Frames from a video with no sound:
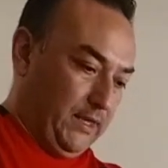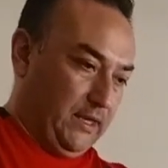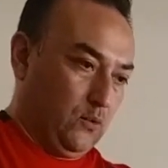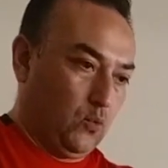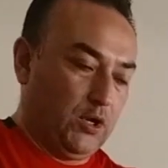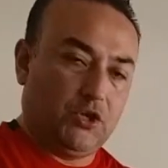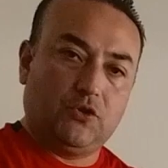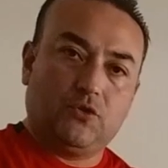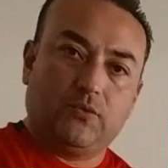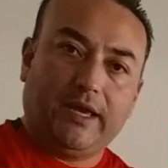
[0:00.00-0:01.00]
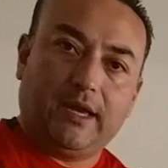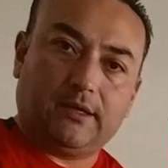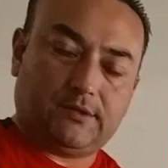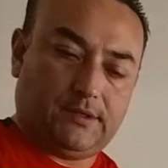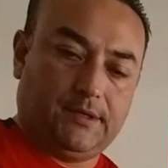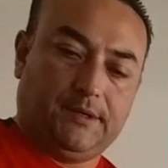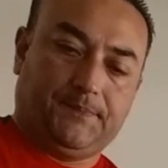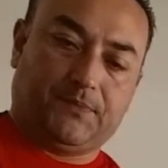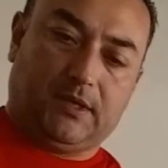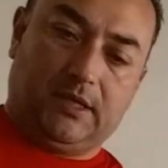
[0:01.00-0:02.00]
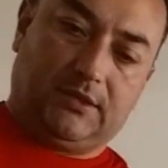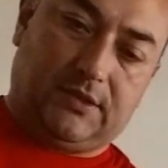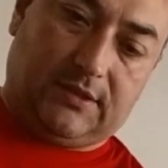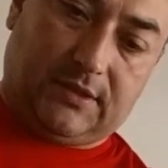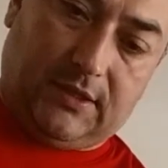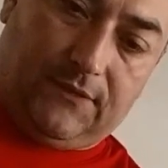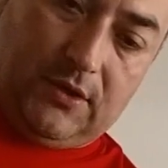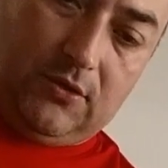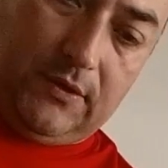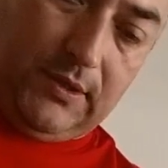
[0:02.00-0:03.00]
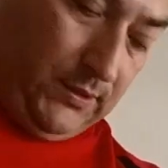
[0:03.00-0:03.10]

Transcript: and then what you do next is the stuff that